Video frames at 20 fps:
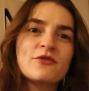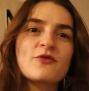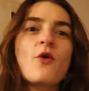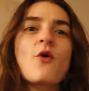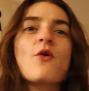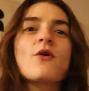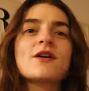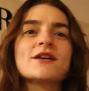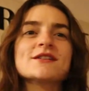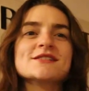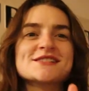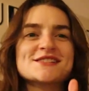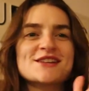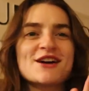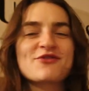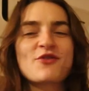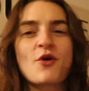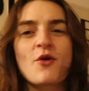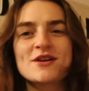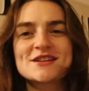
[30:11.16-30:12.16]

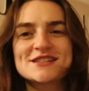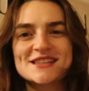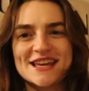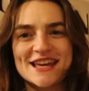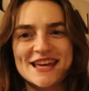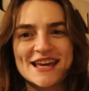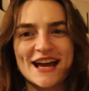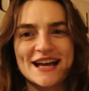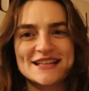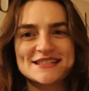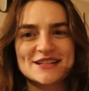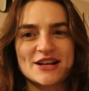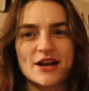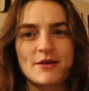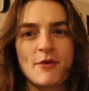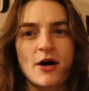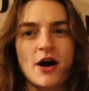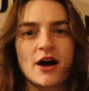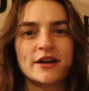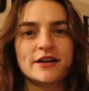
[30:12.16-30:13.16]
of course the heat has to
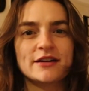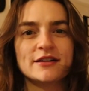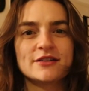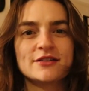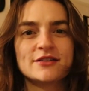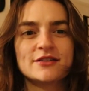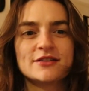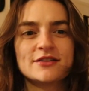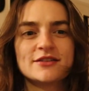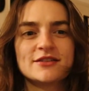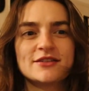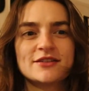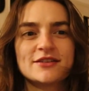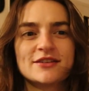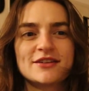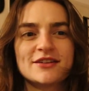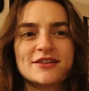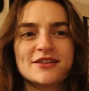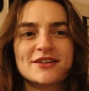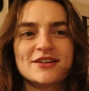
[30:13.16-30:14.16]
come on
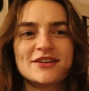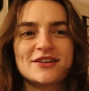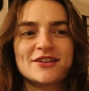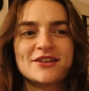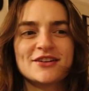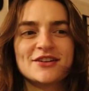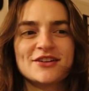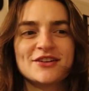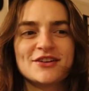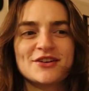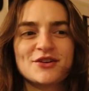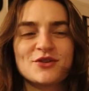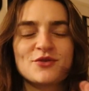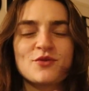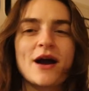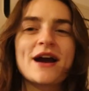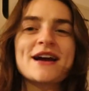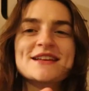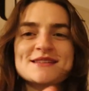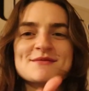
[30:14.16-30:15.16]

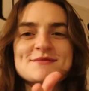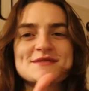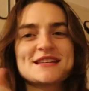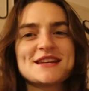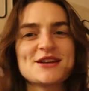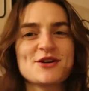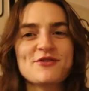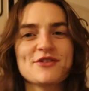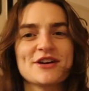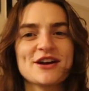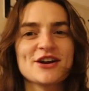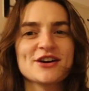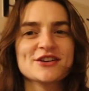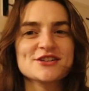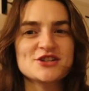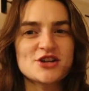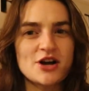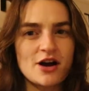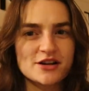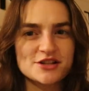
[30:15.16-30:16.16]
right as I'm sitting over here
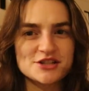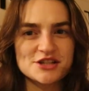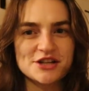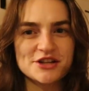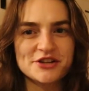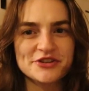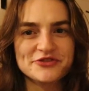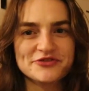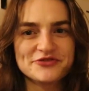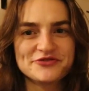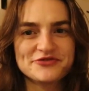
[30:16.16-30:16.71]
to talk to you.